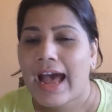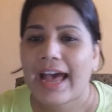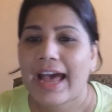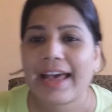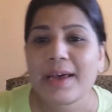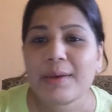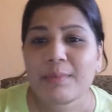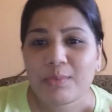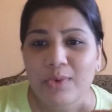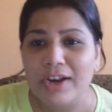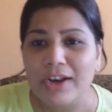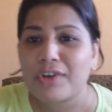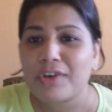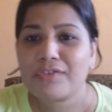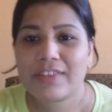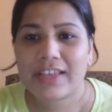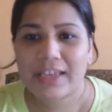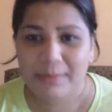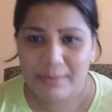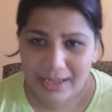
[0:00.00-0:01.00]
I am one
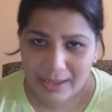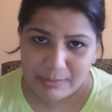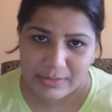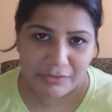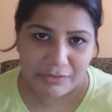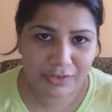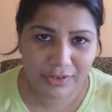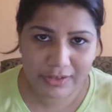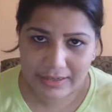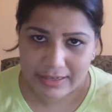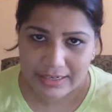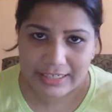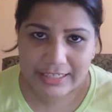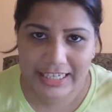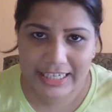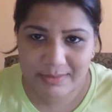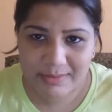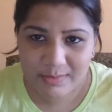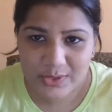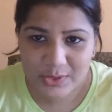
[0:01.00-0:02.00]
of them. I'm definitely
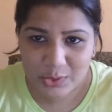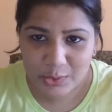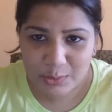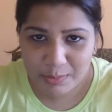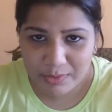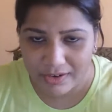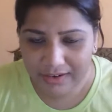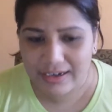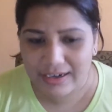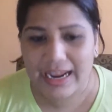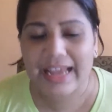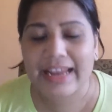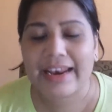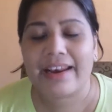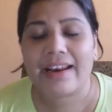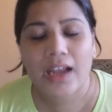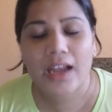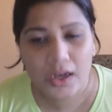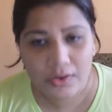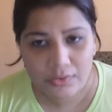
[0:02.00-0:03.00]
team super. I
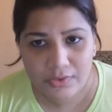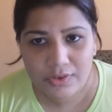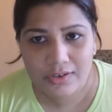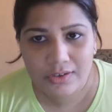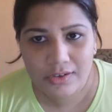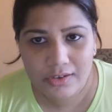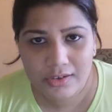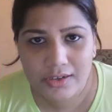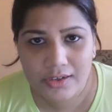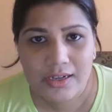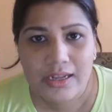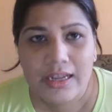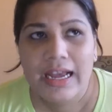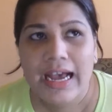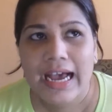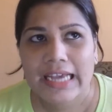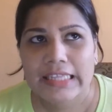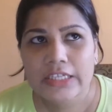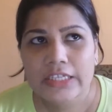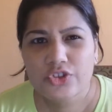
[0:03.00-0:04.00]
love her.
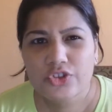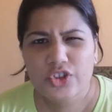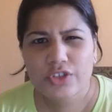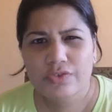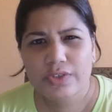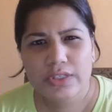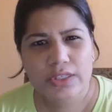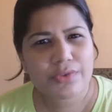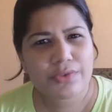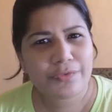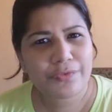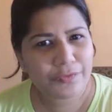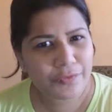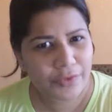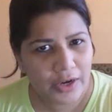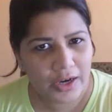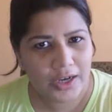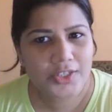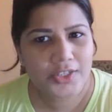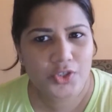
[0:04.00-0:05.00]
I think she was the
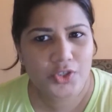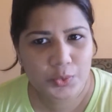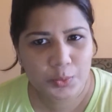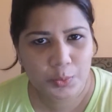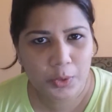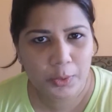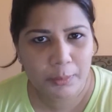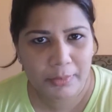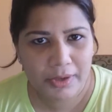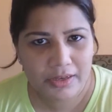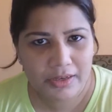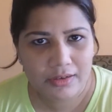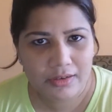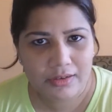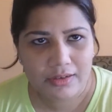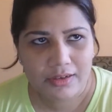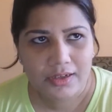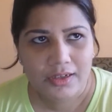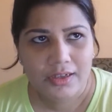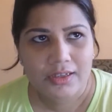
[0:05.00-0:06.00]
first
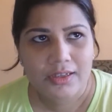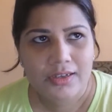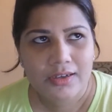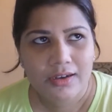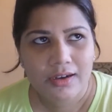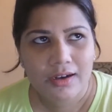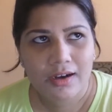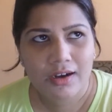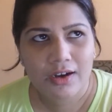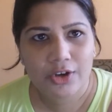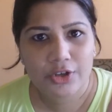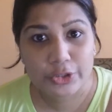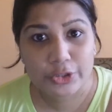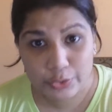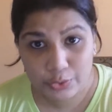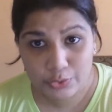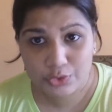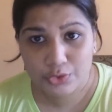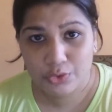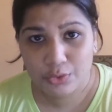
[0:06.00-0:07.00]
woman
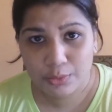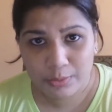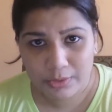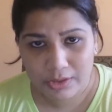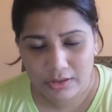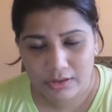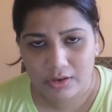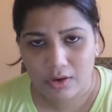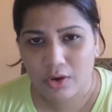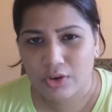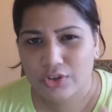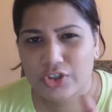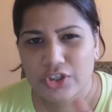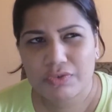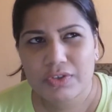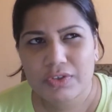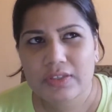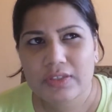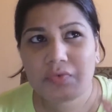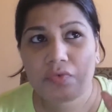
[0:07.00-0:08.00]
YouTuber, or
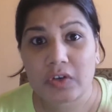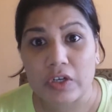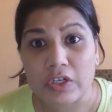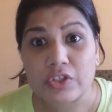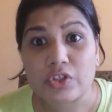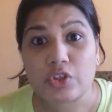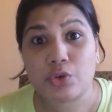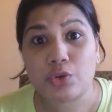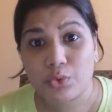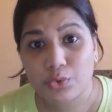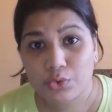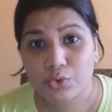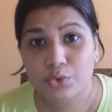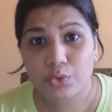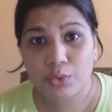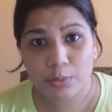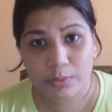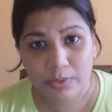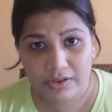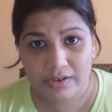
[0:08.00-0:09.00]
she was the first
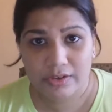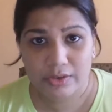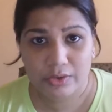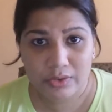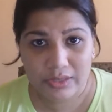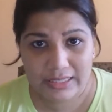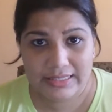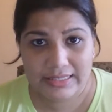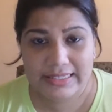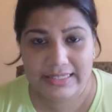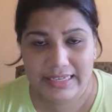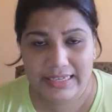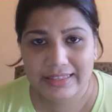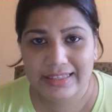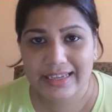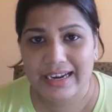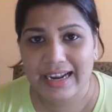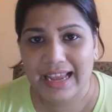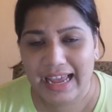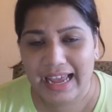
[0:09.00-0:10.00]
YouTuber, you can
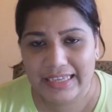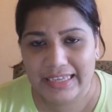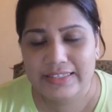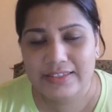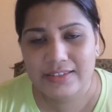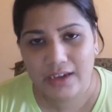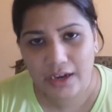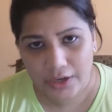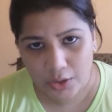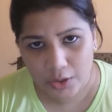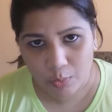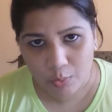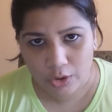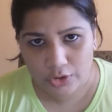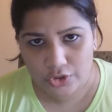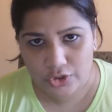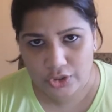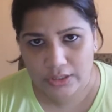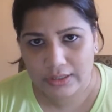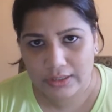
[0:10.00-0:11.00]
say, that I started
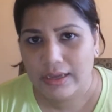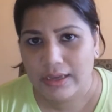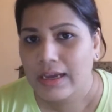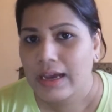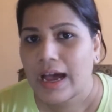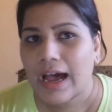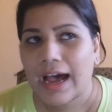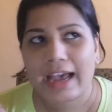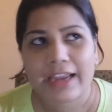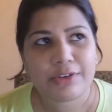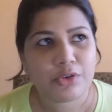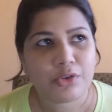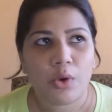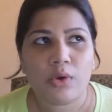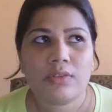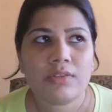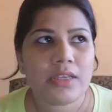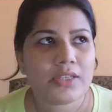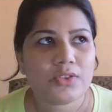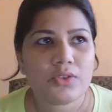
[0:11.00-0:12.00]
watching. I
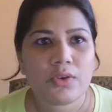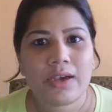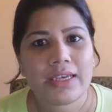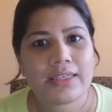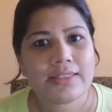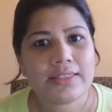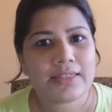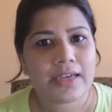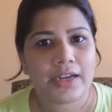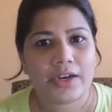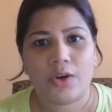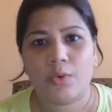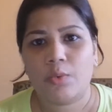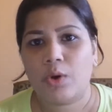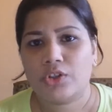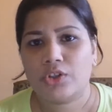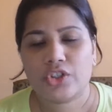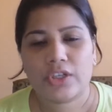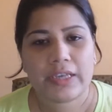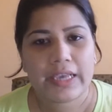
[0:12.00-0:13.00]
don't think so. I
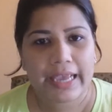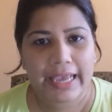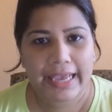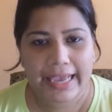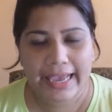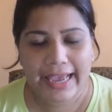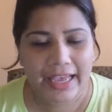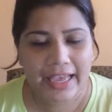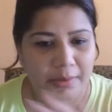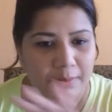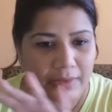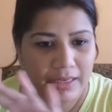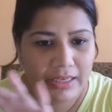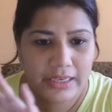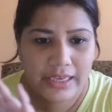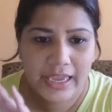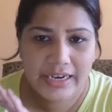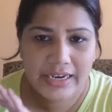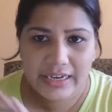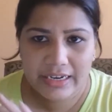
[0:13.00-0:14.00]
started watching
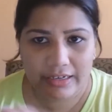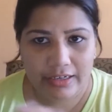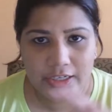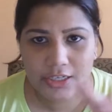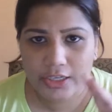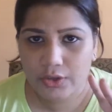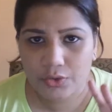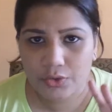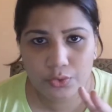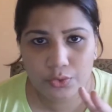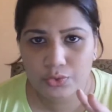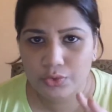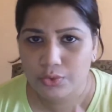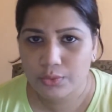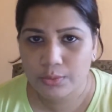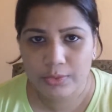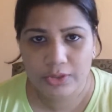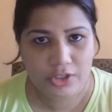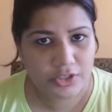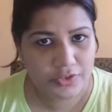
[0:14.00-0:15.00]
AIB and Indian
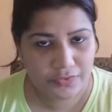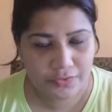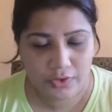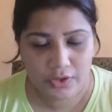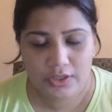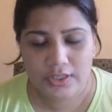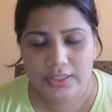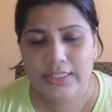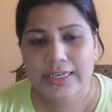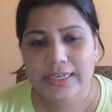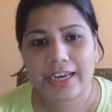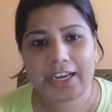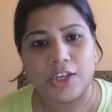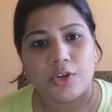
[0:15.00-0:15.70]
YouTubers first.